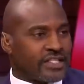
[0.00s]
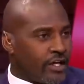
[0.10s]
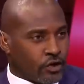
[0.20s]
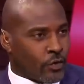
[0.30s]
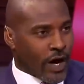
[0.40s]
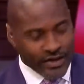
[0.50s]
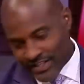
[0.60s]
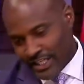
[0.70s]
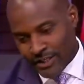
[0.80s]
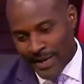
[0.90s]
Because they don't know where I
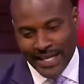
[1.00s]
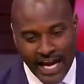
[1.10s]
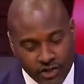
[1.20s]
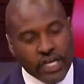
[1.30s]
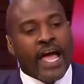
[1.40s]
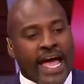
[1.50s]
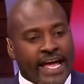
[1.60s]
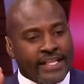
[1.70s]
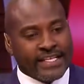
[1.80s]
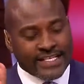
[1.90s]
sneak to my lounge.
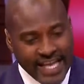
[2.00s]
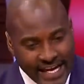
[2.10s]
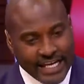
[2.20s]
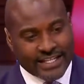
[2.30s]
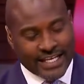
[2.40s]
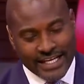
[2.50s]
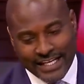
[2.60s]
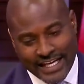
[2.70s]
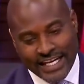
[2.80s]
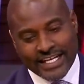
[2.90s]
And the second
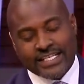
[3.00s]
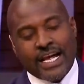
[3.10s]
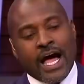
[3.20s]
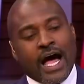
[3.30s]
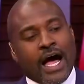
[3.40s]
thing is,